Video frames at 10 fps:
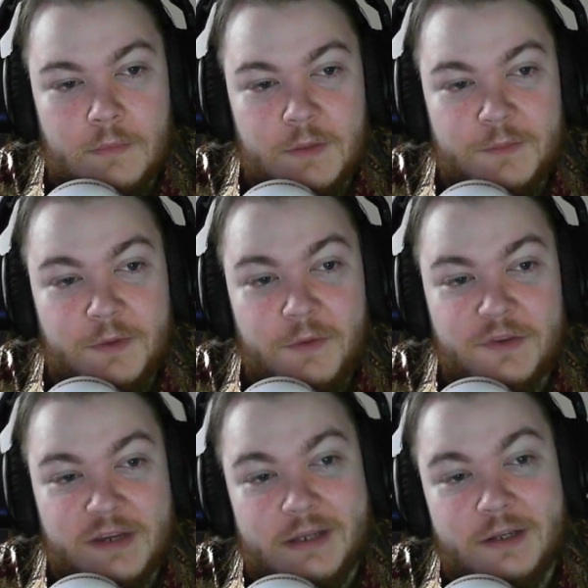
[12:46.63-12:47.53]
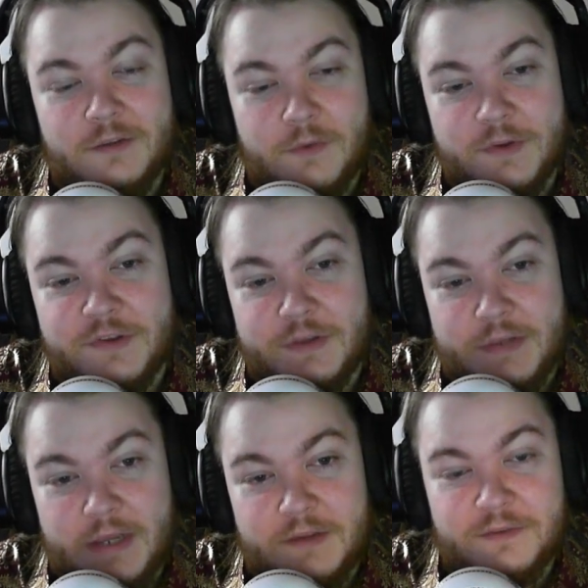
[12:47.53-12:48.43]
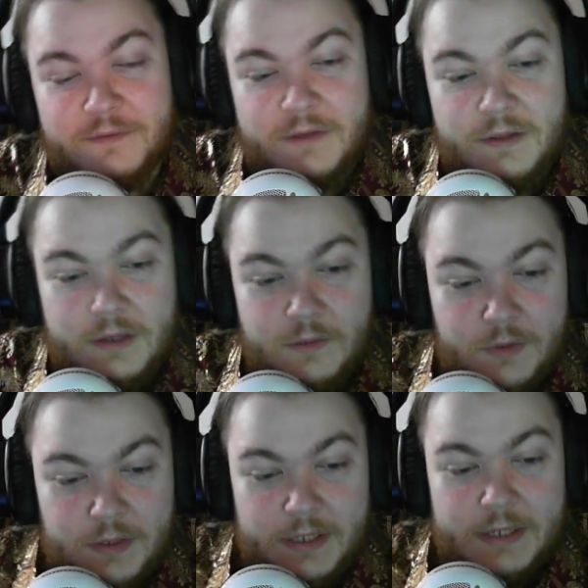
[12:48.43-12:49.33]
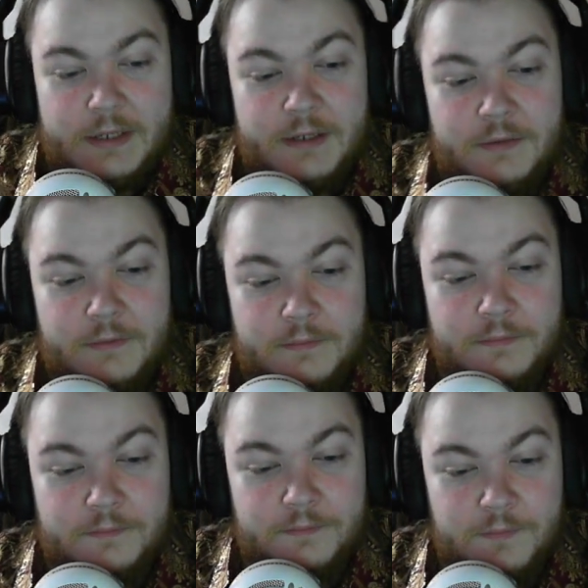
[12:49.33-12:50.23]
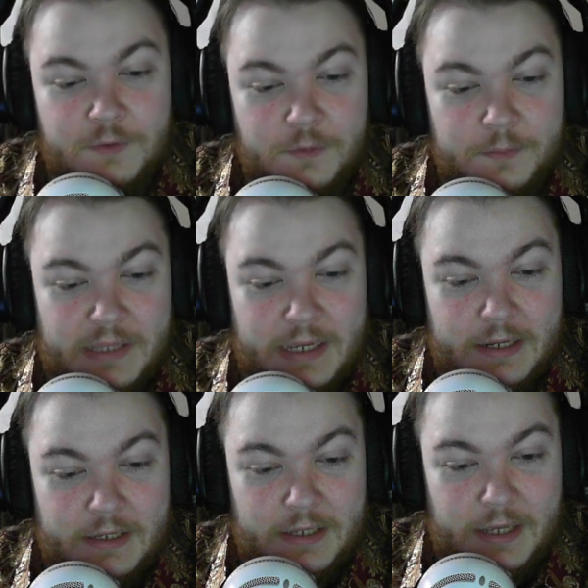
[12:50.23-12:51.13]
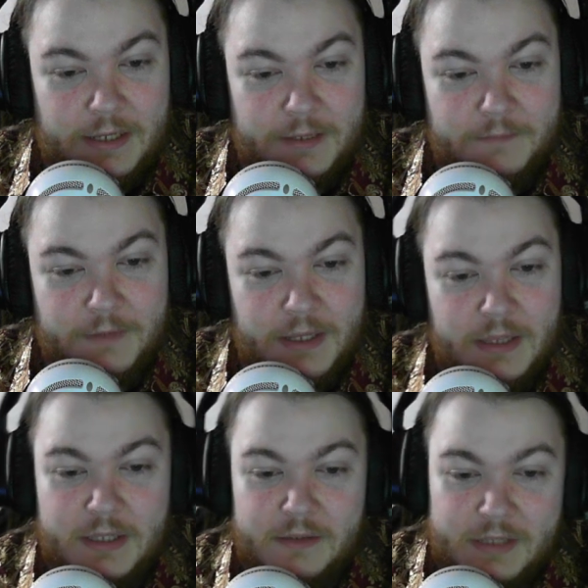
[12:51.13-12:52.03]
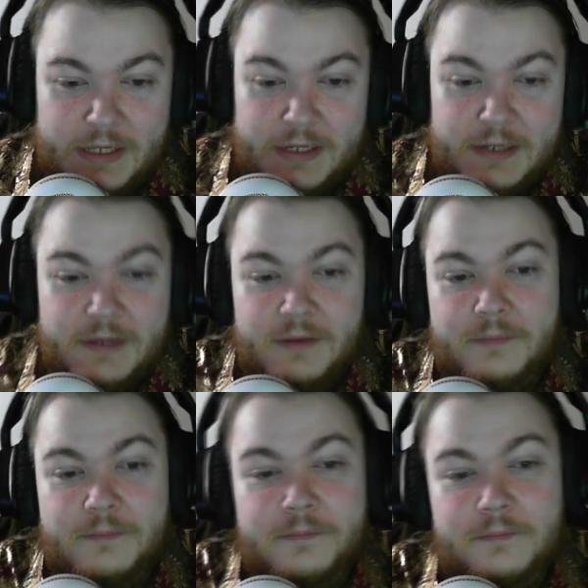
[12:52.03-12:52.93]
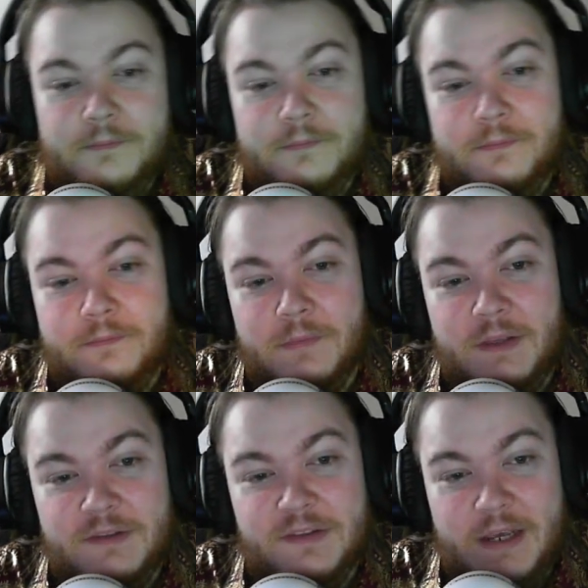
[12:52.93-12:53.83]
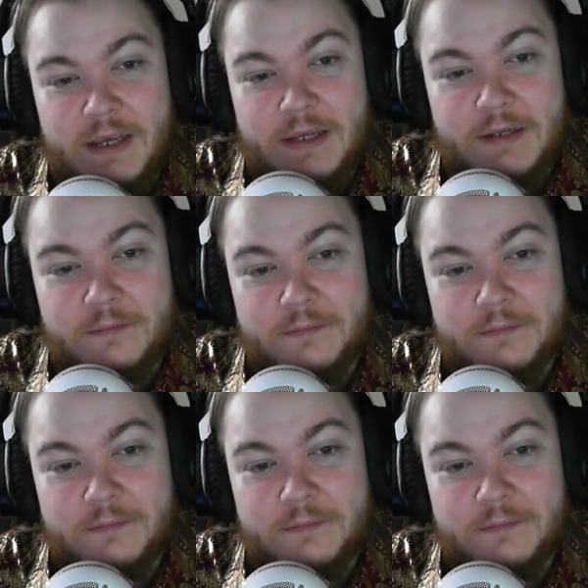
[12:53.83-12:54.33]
But I will say, it is always a nice feeling when, like, you're playing a game and then, like, let's say...